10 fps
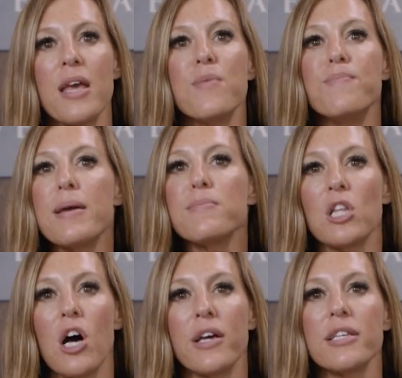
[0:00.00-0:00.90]

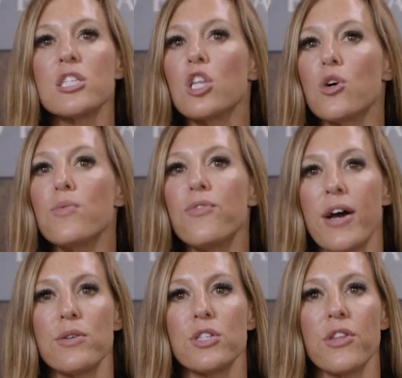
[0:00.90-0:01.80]
Mamelon is a lobe
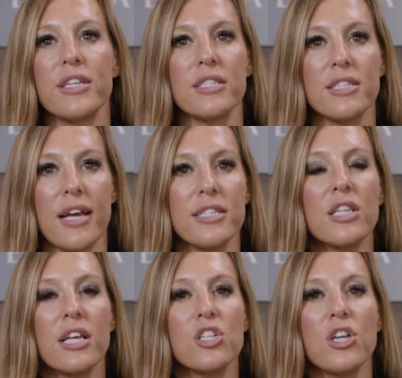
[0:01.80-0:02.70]
found on the
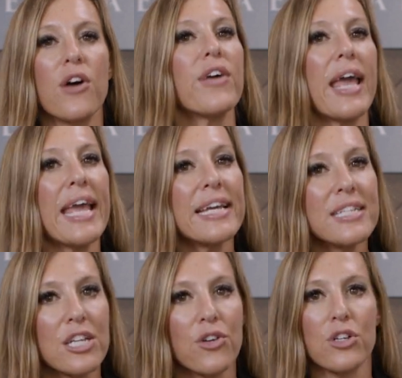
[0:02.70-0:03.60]
incisal edge of
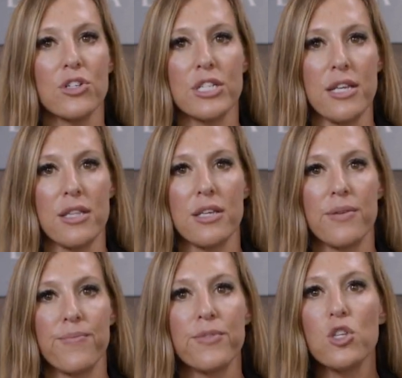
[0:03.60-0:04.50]
anterior teeth.
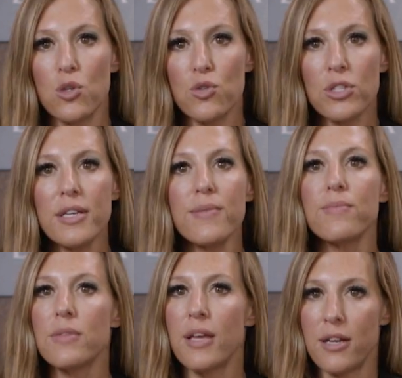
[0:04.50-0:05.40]
Usually,
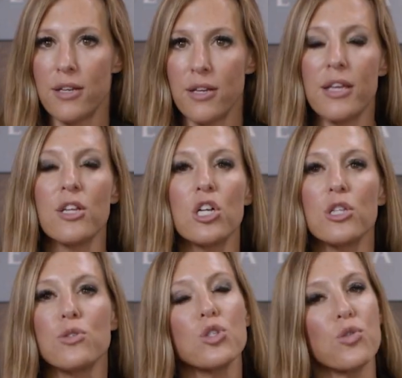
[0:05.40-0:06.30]
it
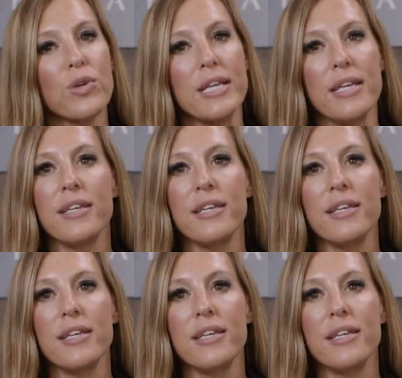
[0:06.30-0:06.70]
includes 3